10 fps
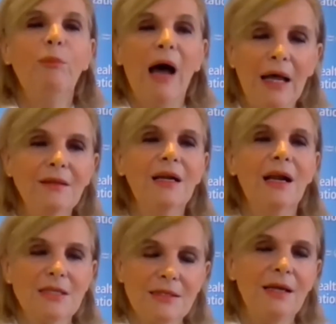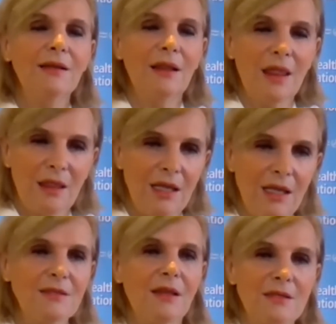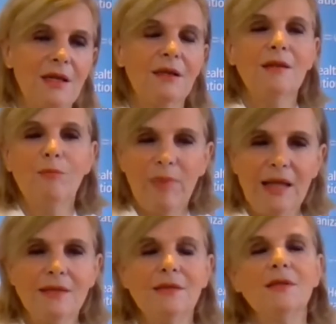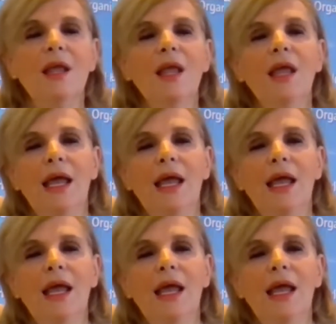but there are certain things and certain places